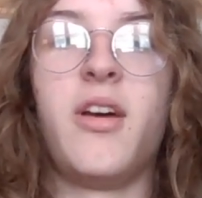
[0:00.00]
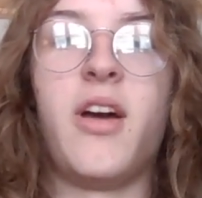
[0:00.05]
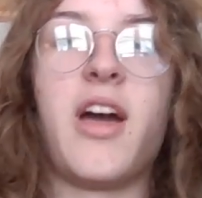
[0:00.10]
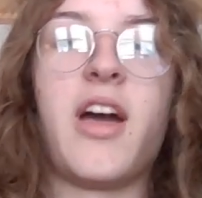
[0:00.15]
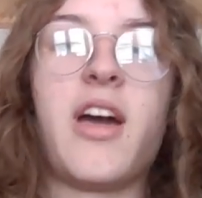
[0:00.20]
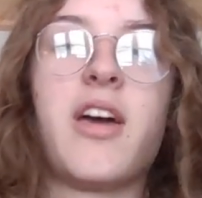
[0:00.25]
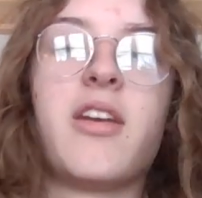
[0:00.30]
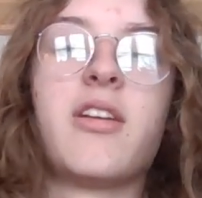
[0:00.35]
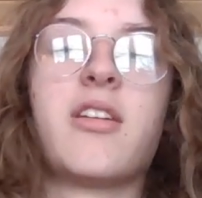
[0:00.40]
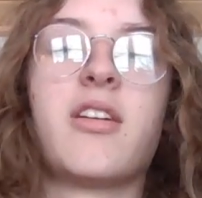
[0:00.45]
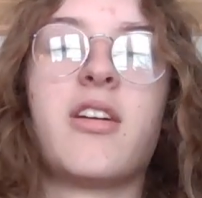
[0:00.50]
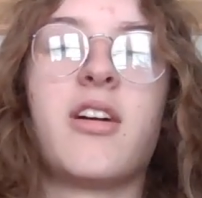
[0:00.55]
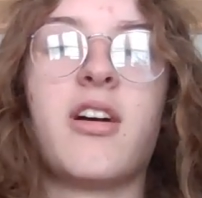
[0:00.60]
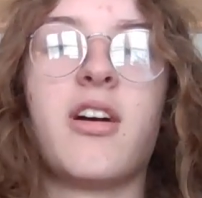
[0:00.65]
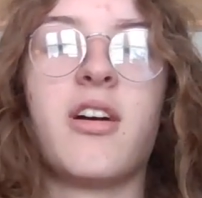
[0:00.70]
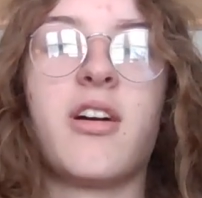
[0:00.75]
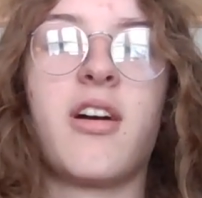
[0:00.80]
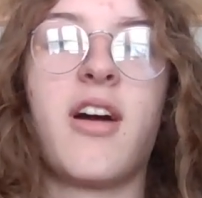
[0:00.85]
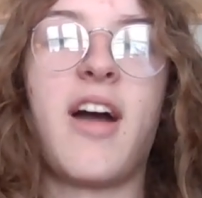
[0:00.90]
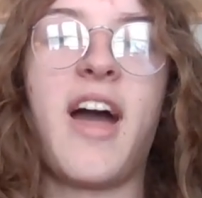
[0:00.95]
And
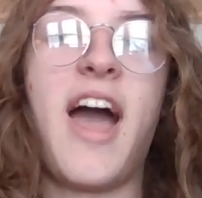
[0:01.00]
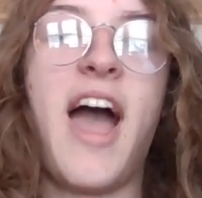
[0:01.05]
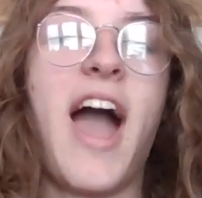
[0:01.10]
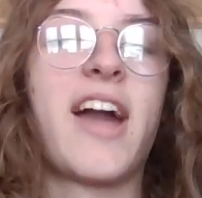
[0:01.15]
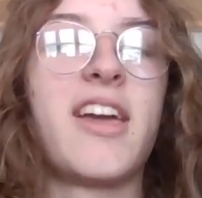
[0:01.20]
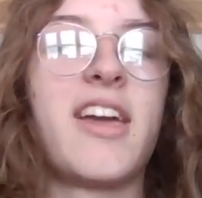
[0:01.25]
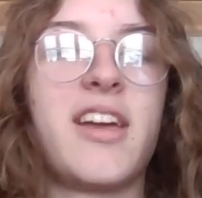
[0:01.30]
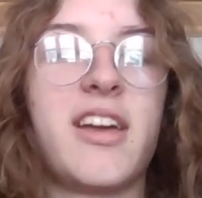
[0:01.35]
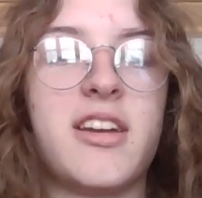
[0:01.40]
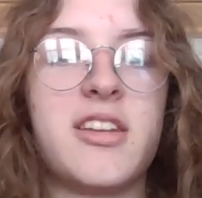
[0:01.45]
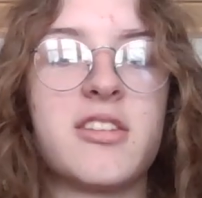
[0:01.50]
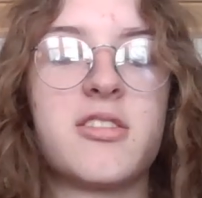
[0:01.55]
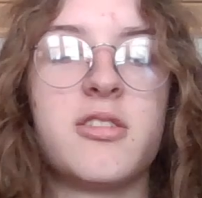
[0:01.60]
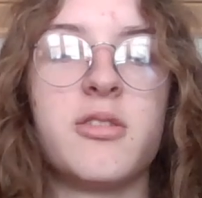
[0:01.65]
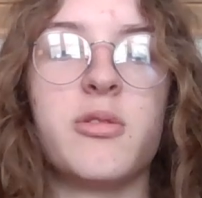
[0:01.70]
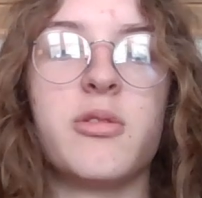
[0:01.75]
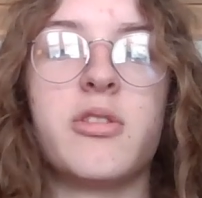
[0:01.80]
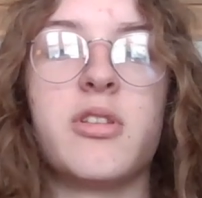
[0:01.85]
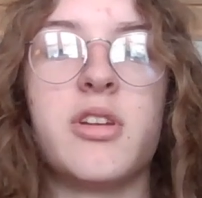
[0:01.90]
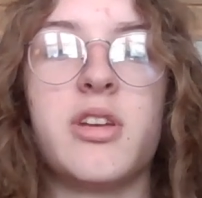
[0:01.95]
hacking
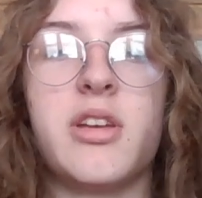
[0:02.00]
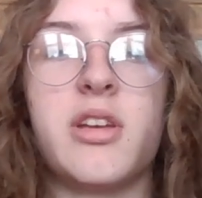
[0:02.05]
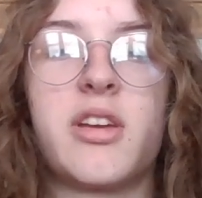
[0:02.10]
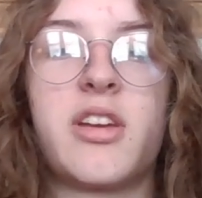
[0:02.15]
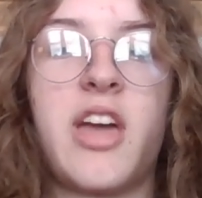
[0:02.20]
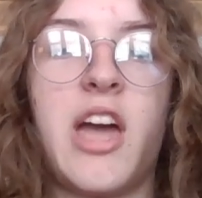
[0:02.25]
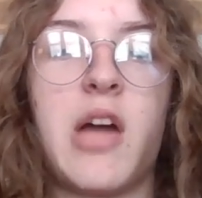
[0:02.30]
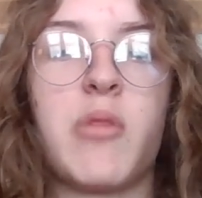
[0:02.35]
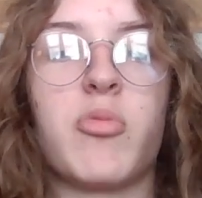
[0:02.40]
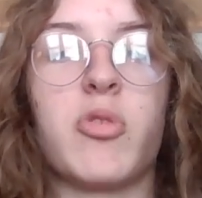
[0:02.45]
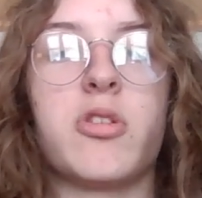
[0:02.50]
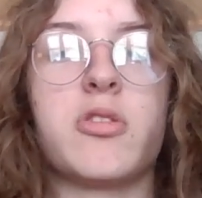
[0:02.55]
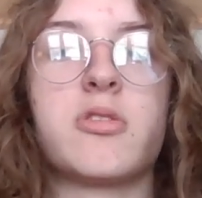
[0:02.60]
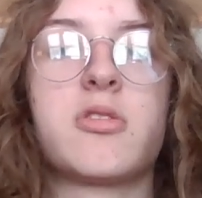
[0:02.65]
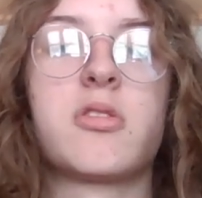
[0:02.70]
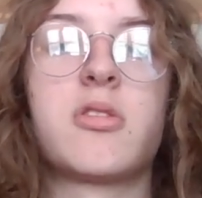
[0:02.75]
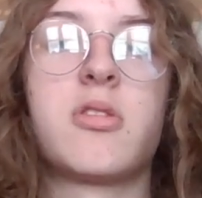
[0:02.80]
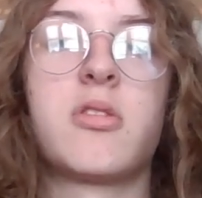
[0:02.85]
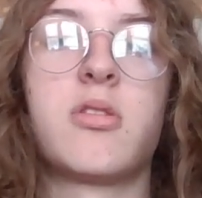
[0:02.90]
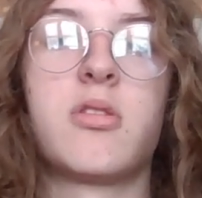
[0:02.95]
into the
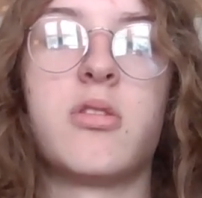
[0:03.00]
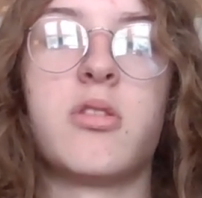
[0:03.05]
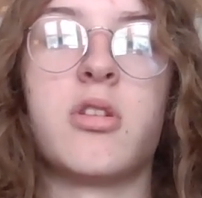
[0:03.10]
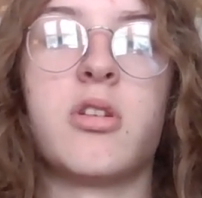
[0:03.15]
cameras,